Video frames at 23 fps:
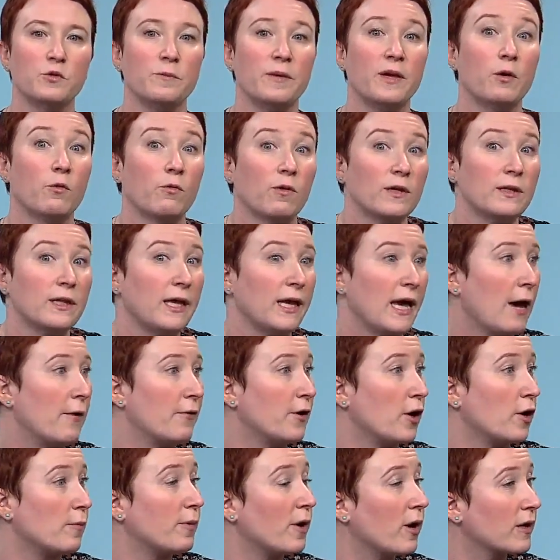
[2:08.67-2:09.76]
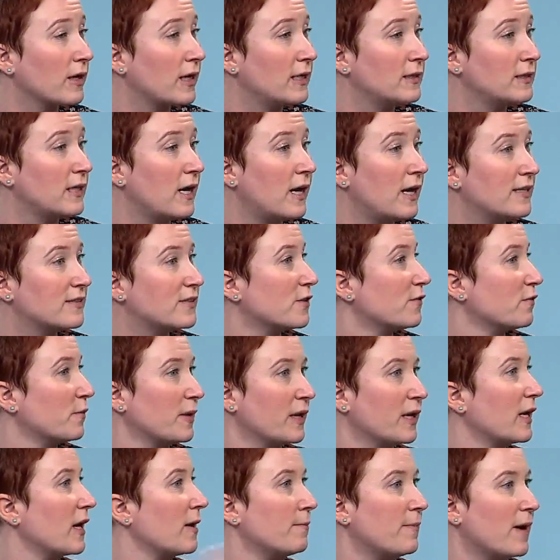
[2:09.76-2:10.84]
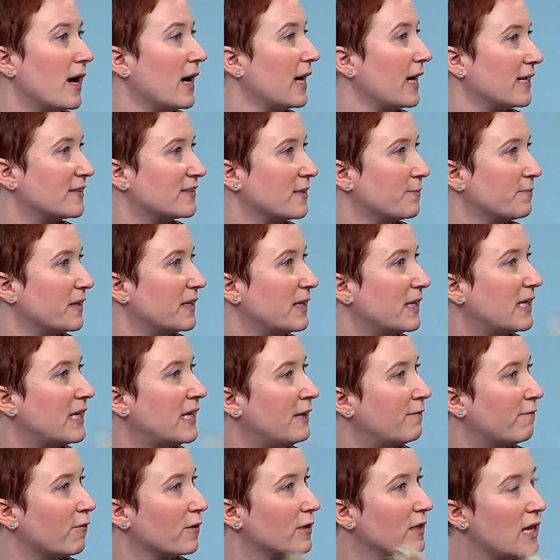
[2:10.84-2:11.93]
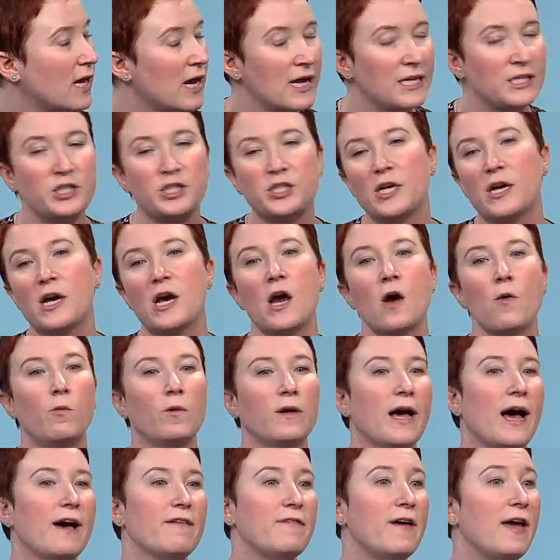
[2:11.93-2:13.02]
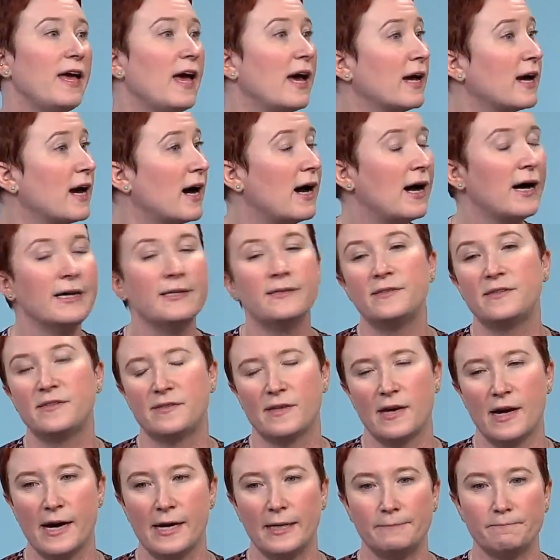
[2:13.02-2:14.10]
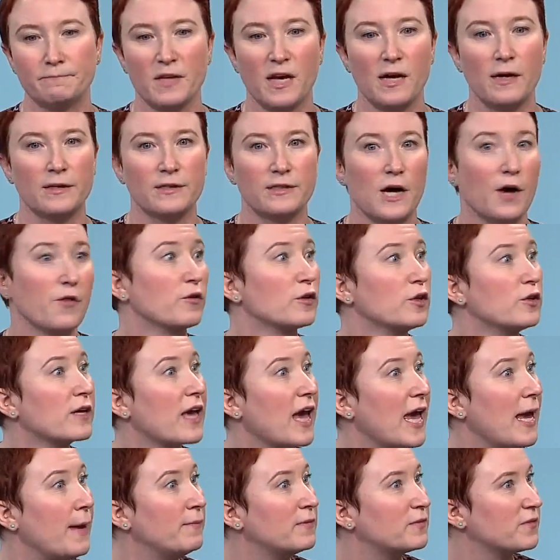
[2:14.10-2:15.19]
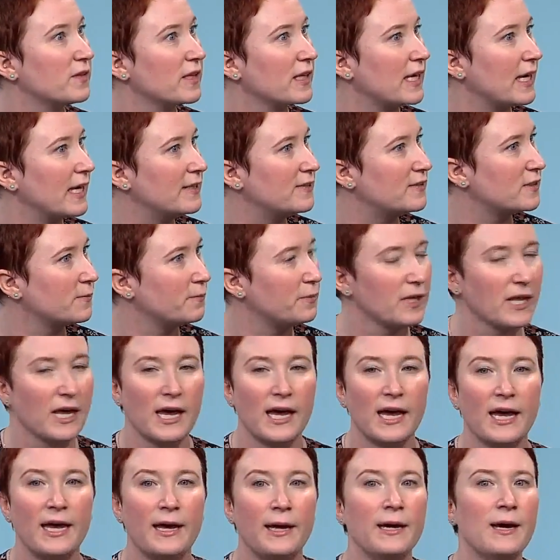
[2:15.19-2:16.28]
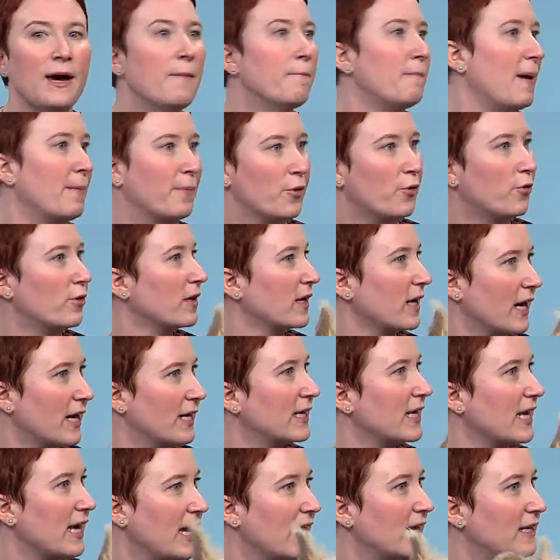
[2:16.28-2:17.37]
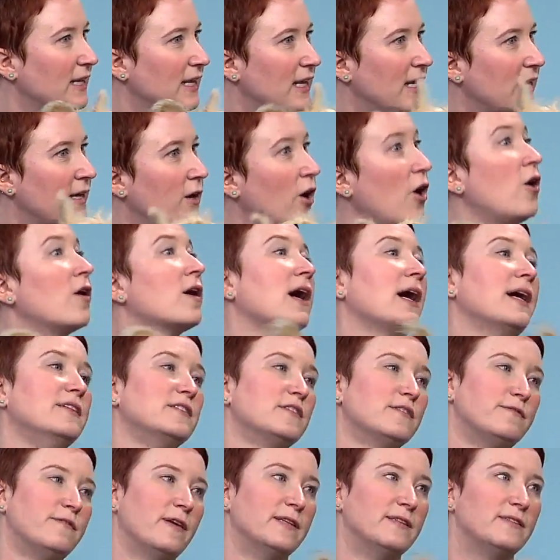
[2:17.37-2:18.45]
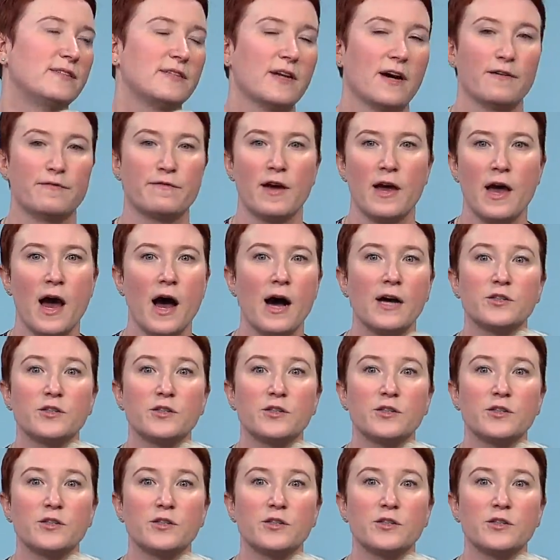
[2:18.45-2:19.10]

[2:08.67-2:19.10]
We'll be grilling out in our parking lot so everybody can come by and get something to eat for lunch. We'll have egg hunts, um, other little games for the kids to play, popcorn, cotton candy, all kinds of fun stuff.